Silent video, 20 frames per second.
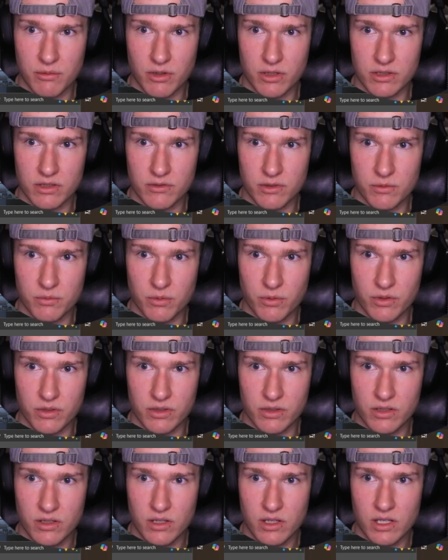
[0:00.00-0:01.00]
in the viewpoint,
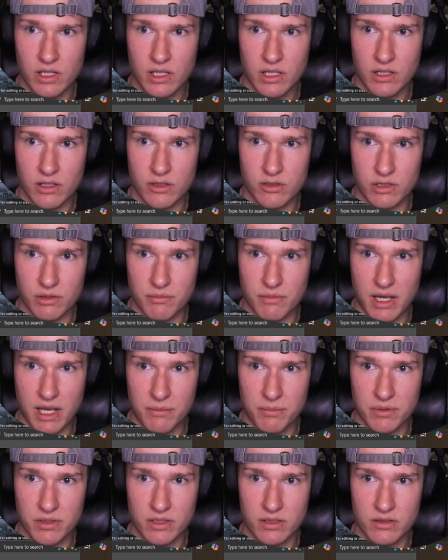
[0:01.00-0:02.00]
go to
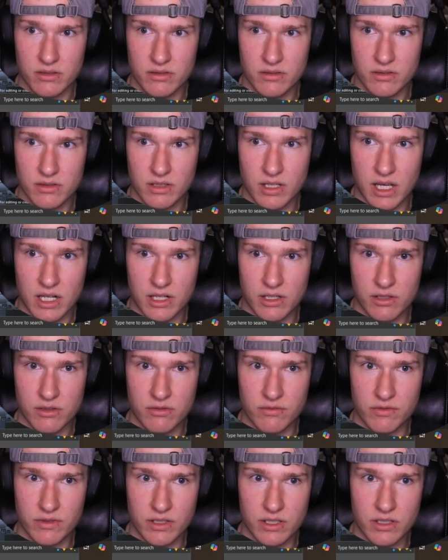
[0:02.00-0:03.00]
mapping, edit
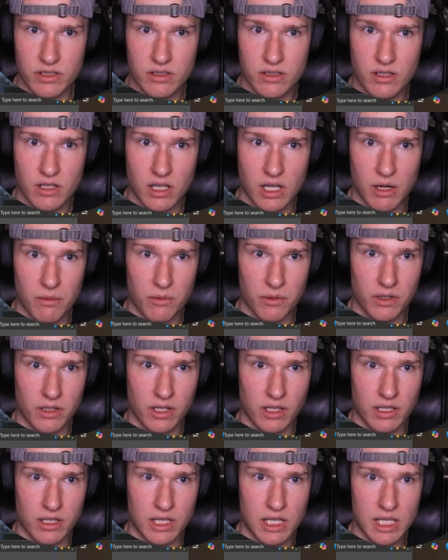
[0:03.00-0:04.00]
UV, and we're going to
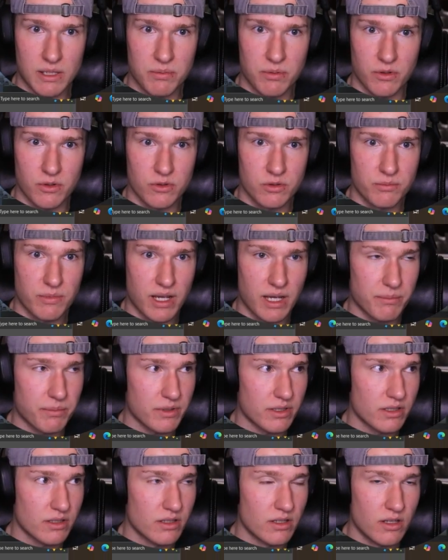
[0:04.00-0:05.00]
keep old
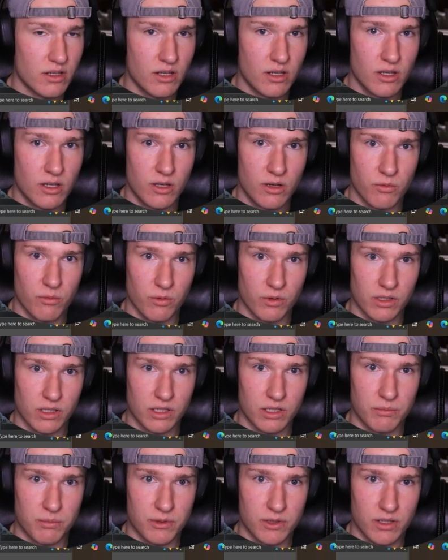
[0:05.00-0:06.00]
mapping. We're going
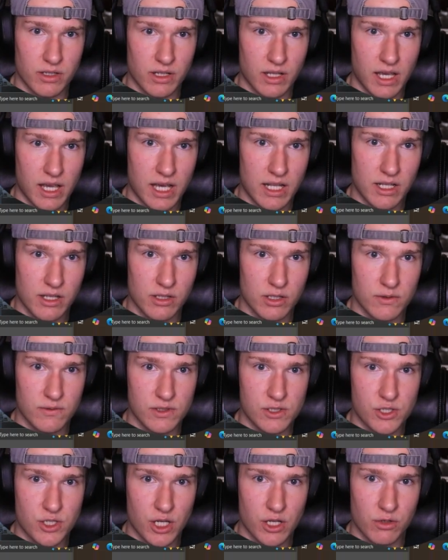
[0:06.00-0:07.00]
to be on edit UV
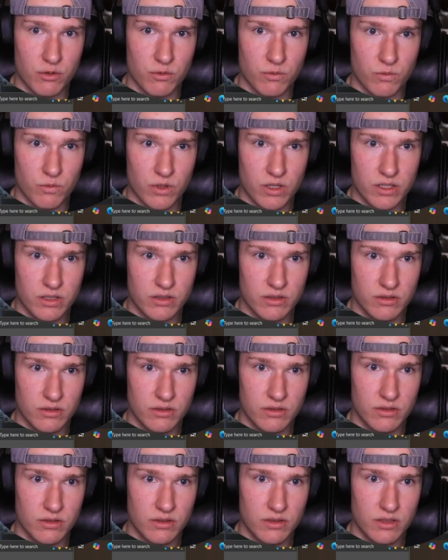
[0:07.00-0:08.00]
channel 1,
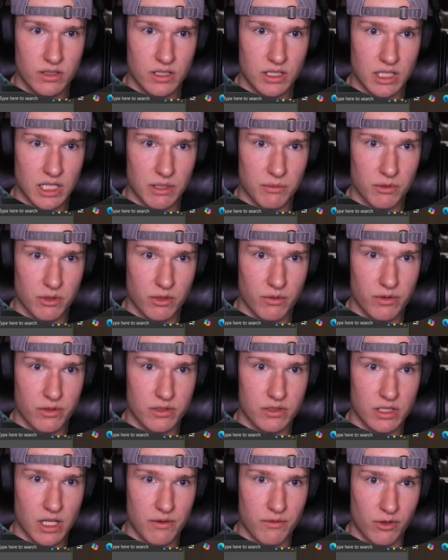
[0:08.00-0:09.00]
and we're going
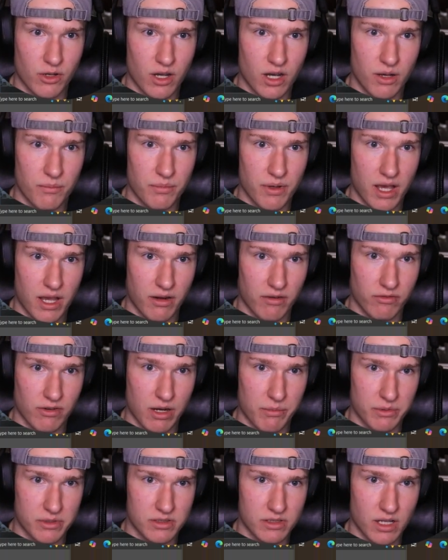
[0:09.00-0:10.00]
to have compact
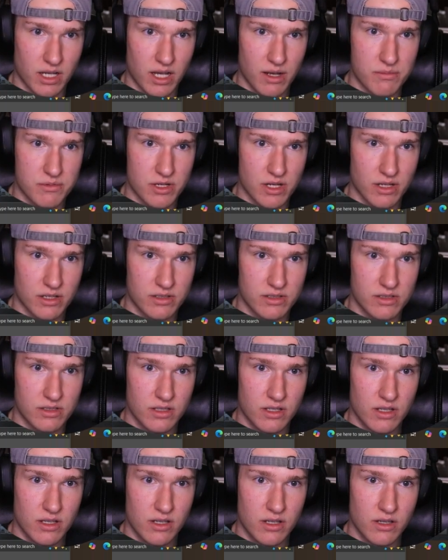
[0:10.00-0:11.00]
fragments to objects
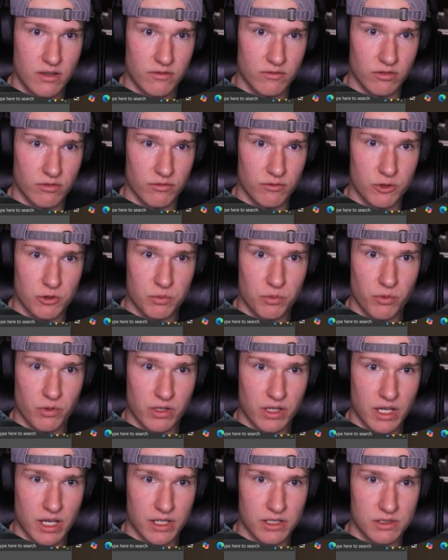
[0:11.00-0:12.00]
from viewpoint
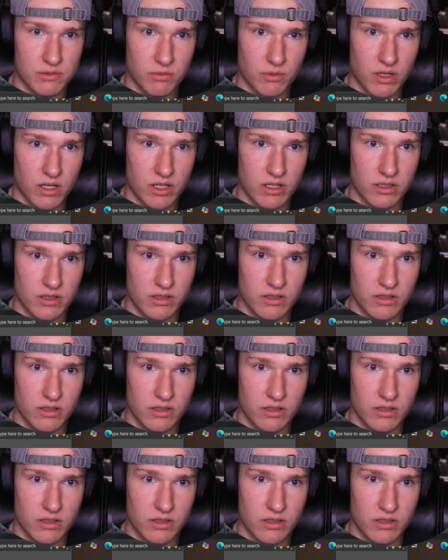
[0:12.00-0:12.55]
XY,